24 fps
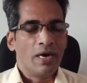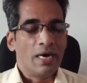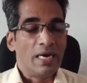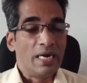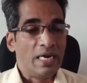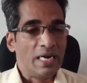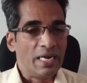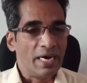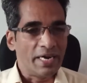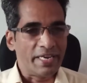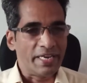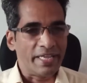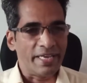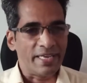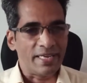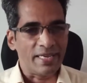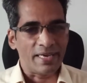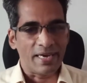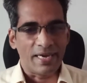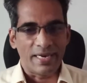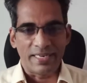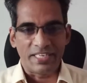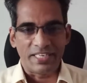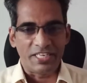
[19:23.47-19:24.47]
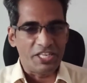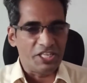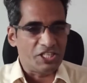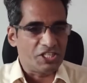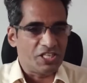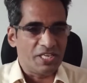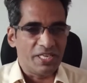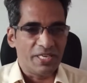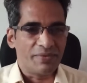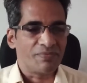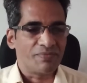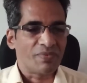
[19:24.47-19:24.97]
learning and
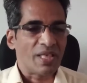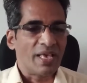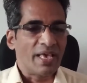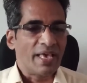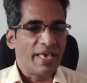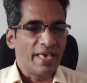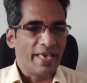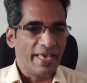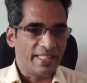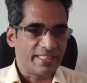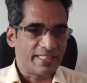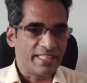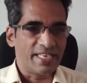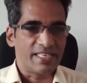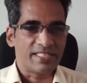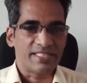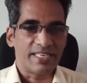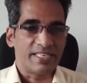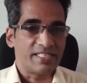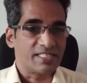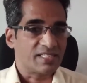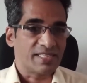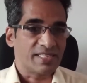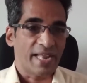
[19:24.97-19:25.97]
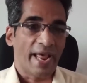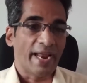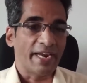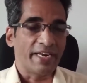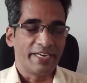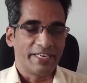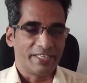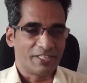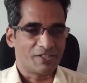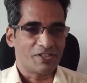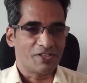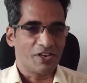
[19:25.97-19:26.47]
teaching ethics and
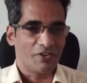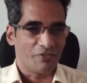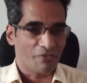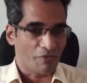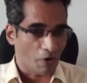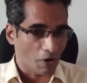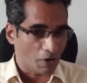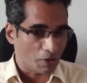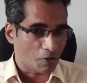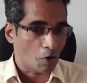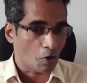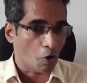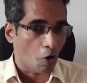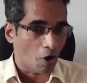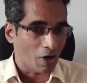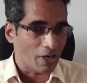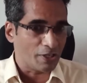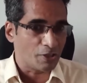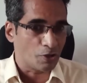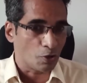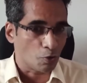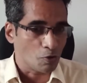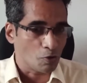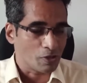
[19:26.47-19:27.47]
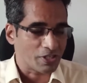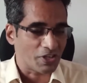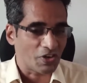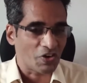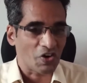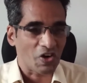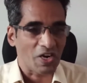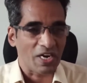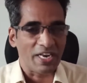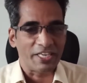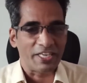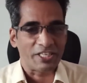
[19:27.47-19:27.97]
standards and follow the college rules and
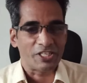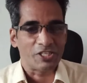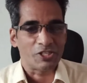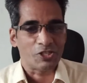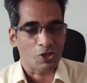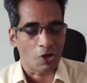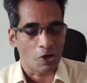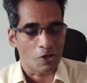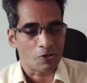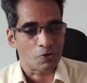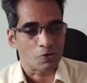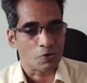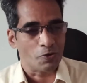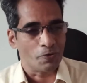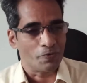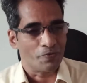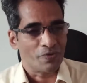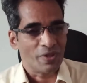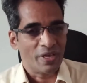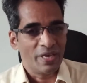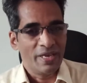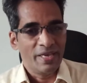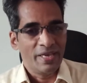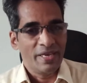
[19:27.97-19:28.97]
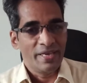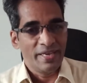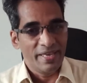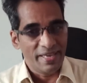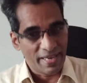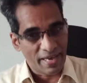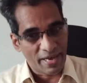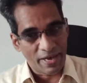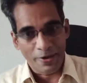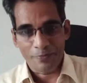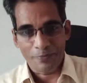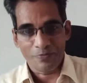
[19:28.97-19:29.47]
regulations also.
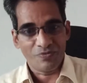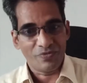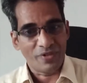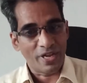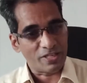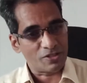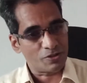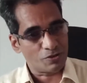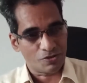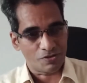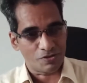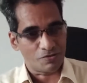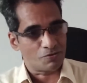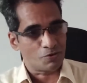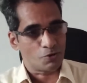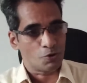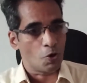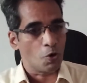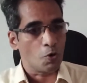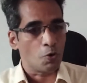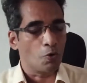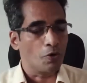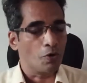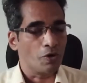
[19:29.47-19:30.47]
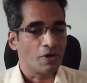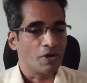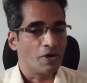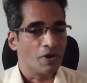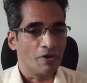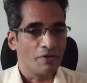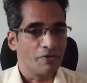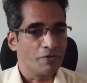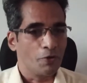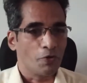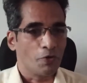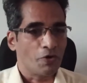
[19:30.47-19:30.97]
Yeah, that's so
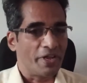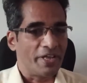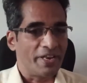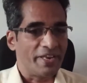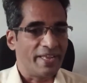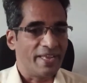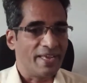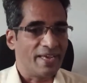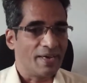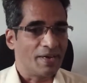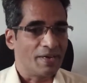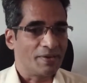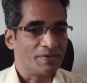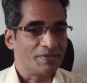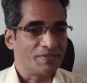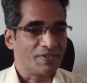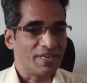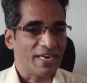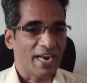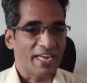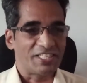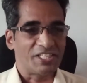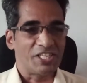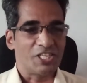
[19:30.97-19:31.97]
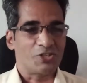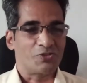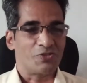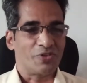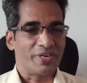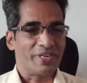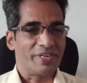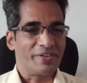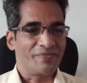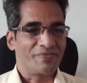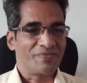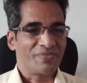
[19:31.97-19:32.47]
good, your area,
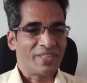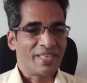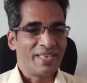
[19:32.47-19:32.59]
Rajeshwari.